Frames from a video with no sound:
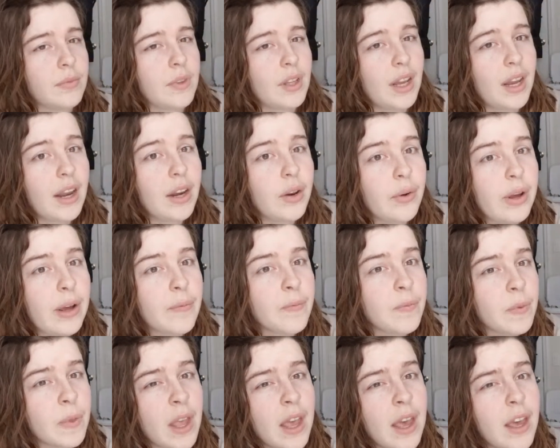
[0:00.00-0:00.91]
Anyway,
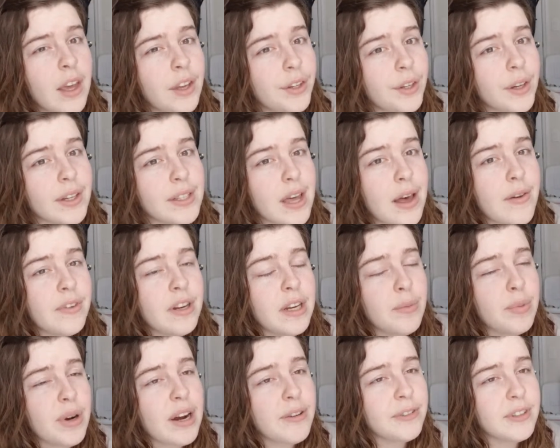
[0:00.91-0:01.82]
do you guys have any
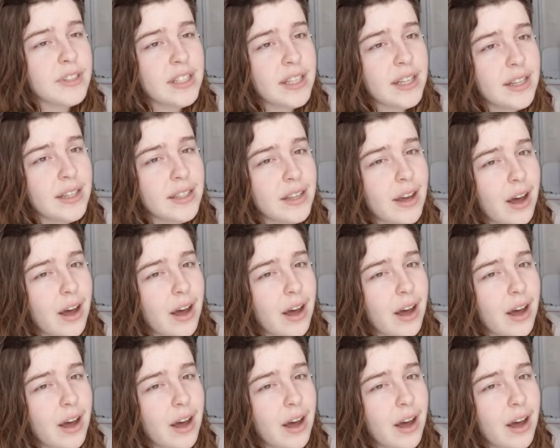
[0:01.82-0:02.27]
preferences